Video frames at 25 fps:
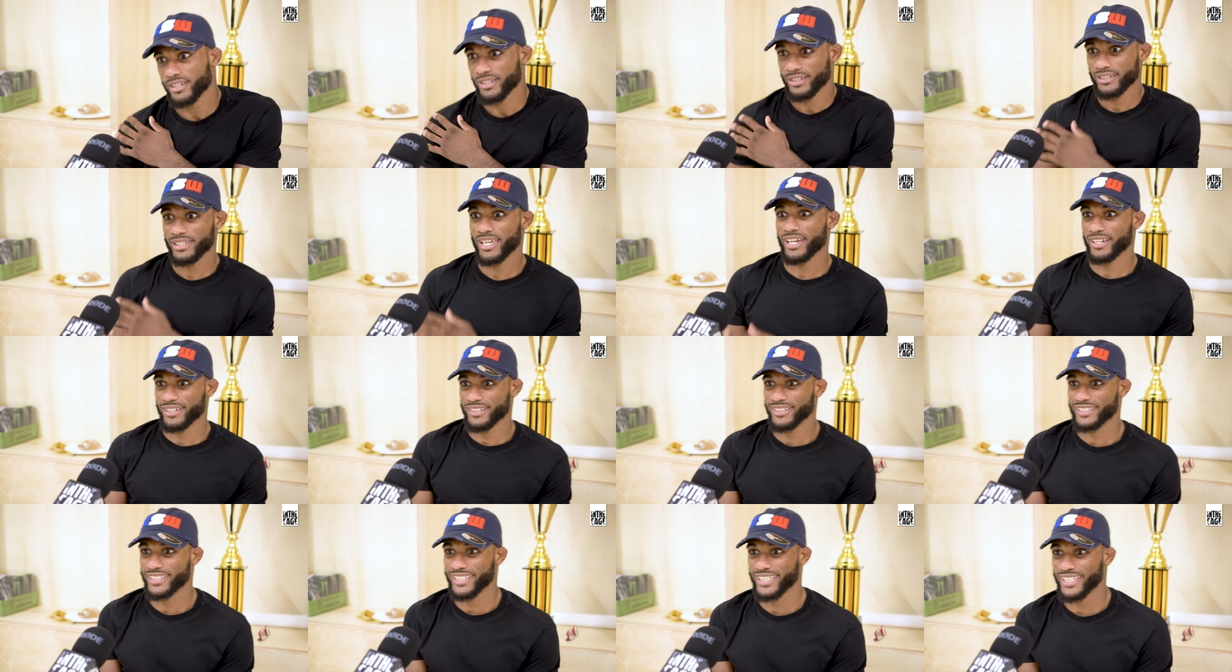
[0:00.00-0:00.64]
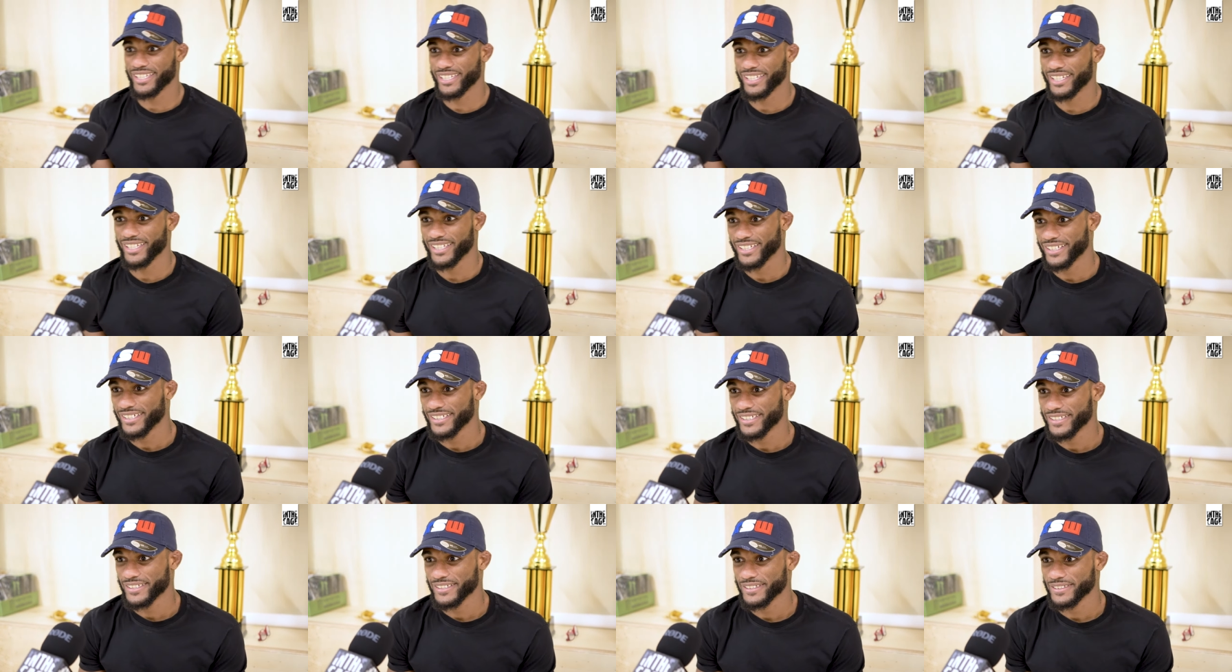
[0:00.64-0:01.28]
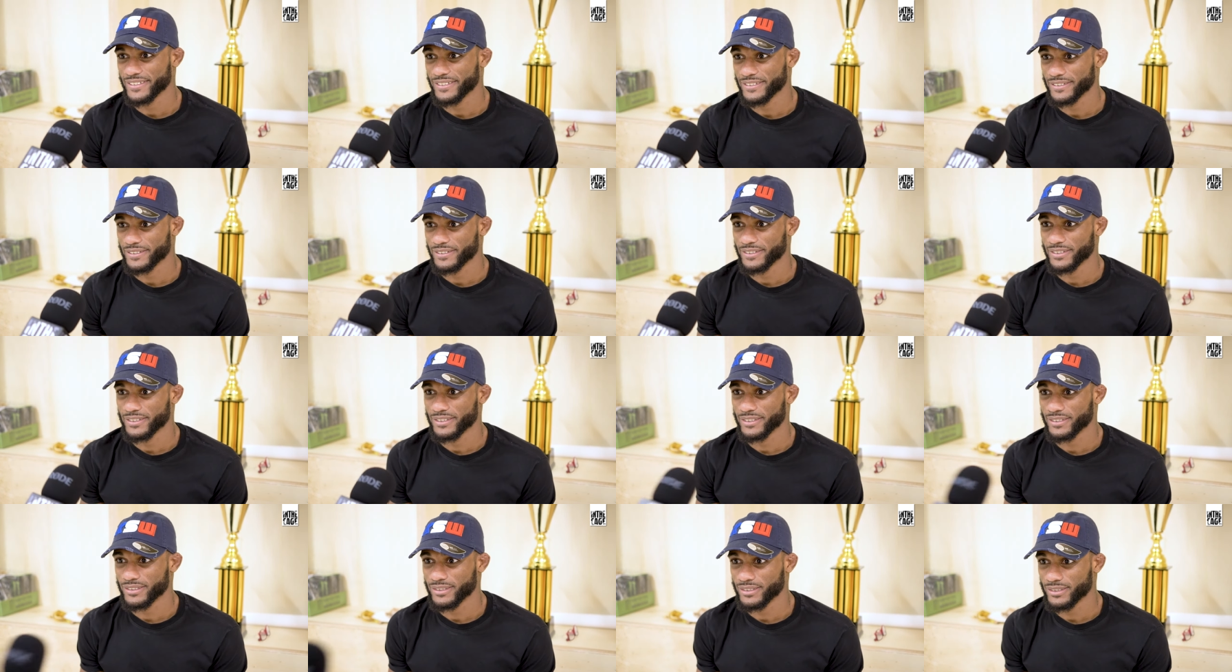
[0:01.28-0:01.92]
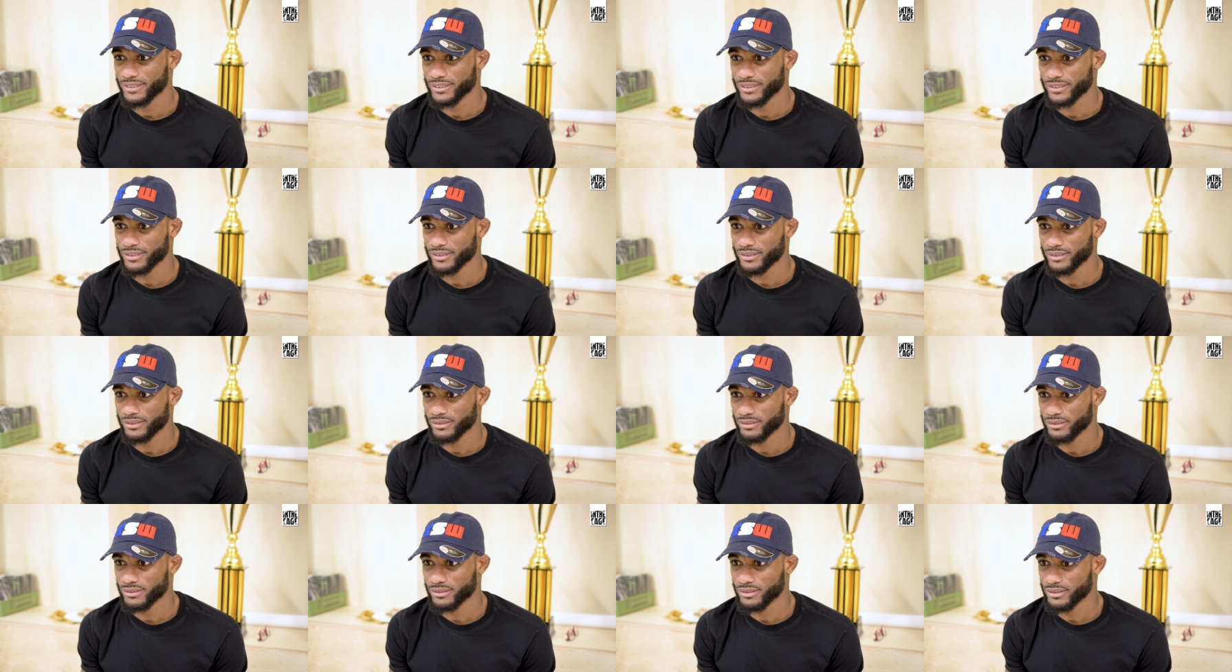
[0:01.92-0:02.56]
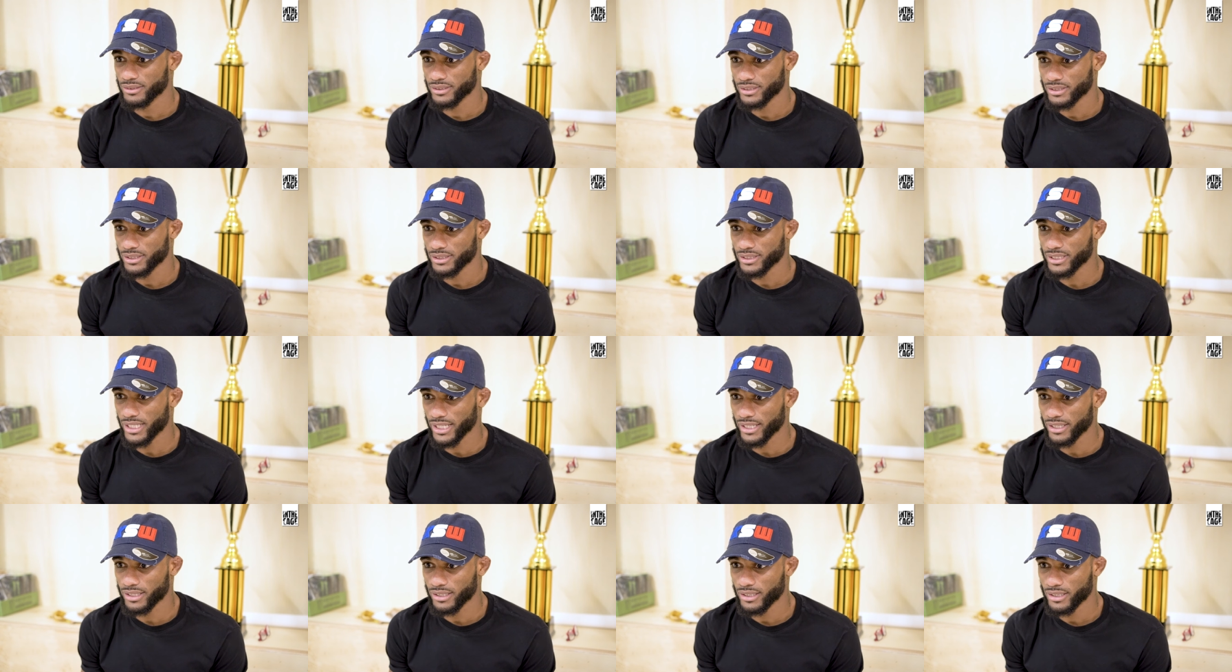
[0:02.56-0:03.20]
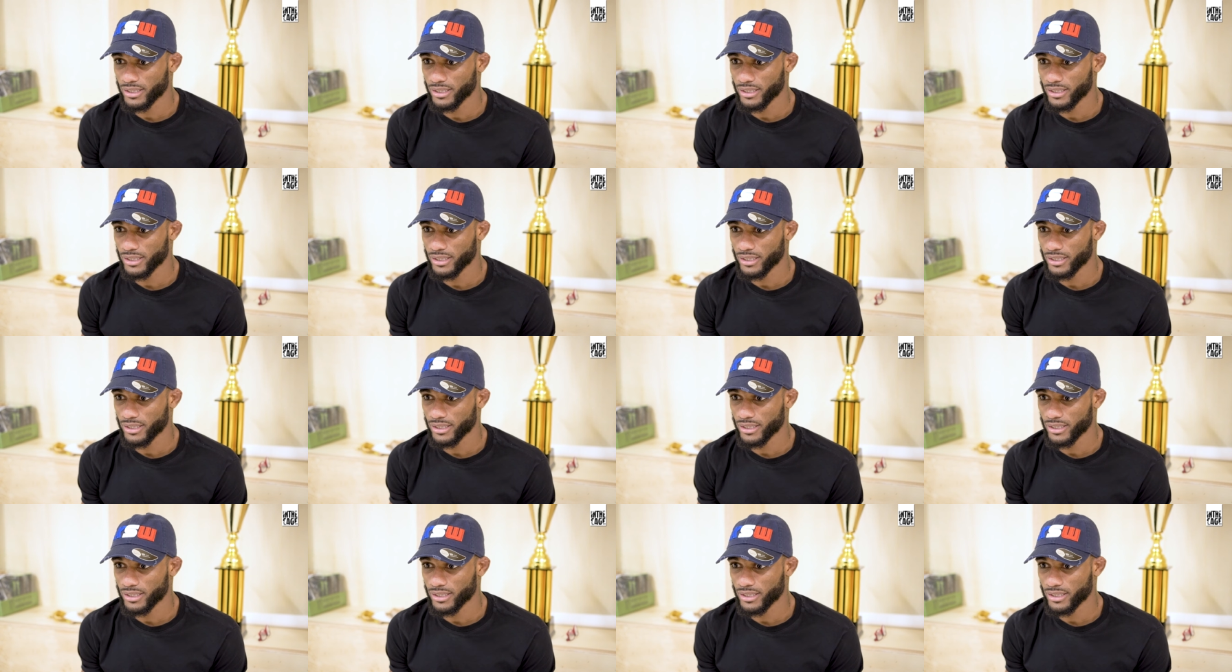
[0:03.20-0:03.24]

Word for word: And yeah. That time uh, he was trying to to yeah.